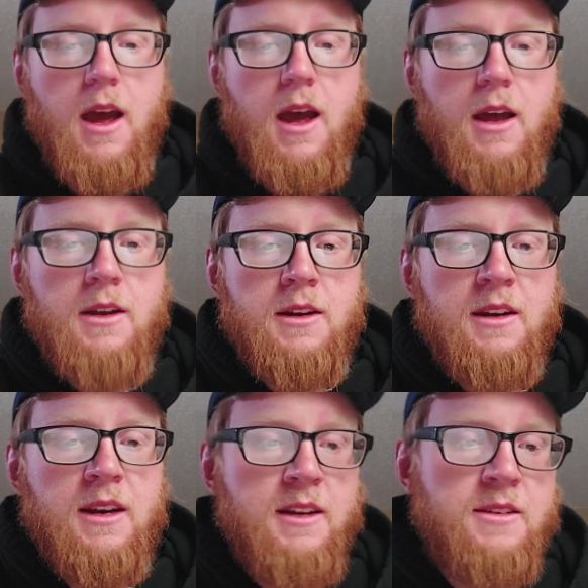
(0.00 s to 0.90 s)
and
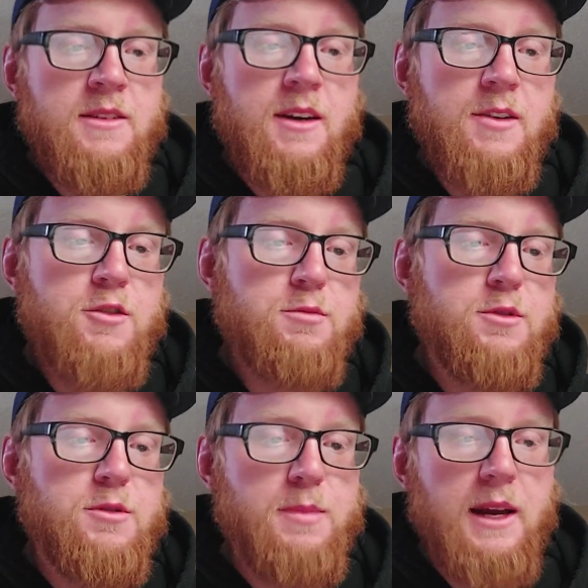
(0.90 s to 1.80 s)
an insider's
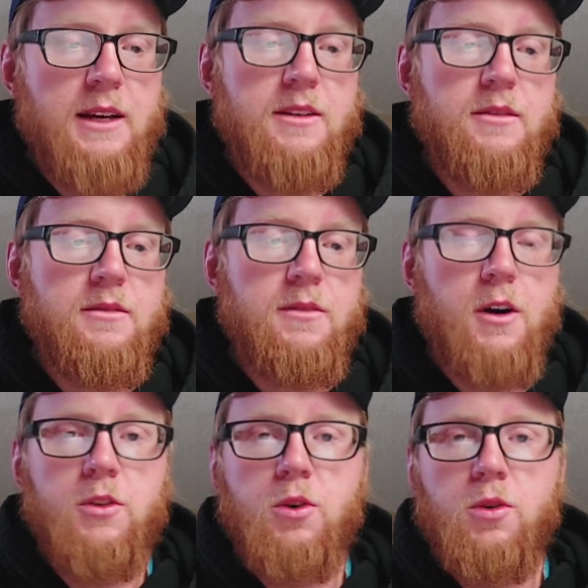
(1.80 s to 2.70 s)
perspective
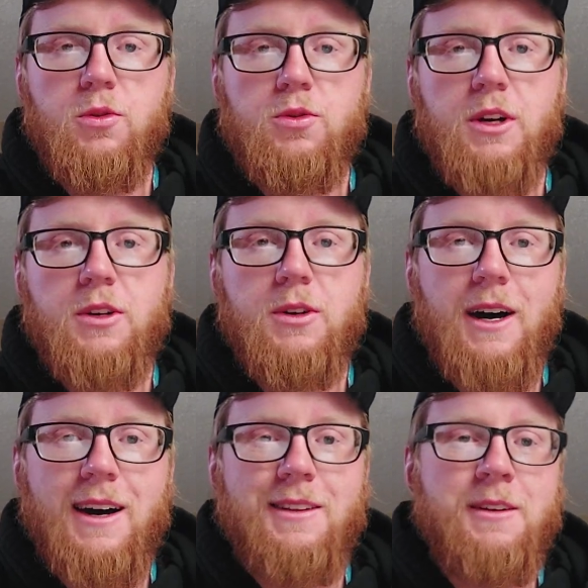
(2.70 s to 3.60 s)
on the whole
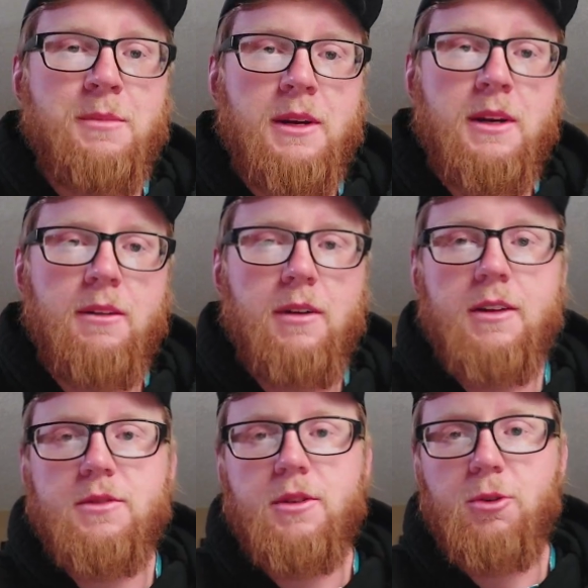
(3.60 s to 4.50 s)
Jekyll Island meeting,
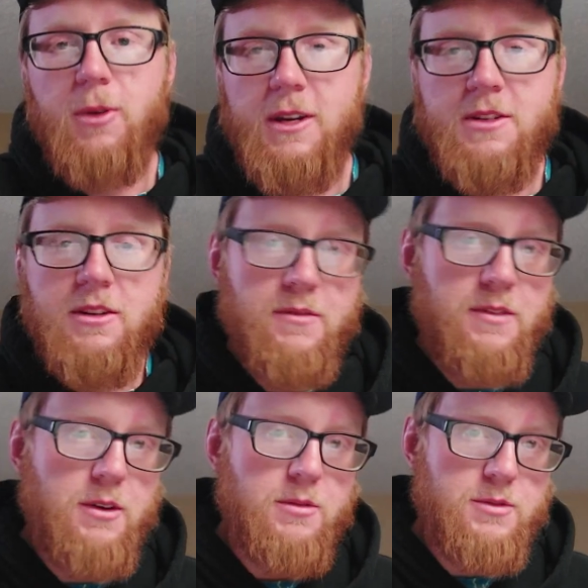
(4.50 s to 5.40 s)
right? So the creation of the
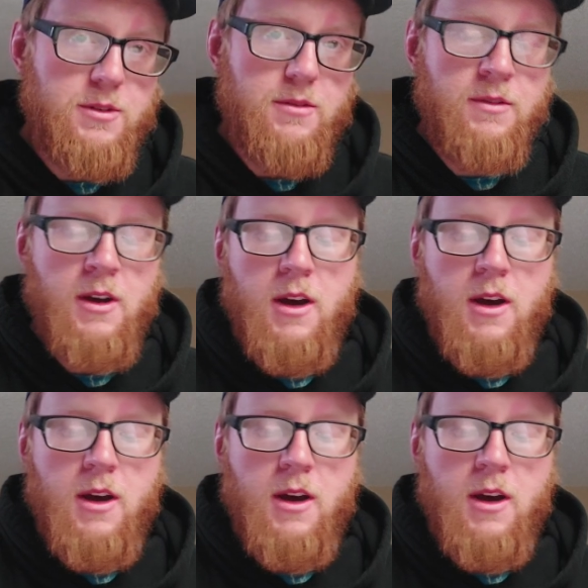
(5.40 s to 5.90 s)
Federal Reserve.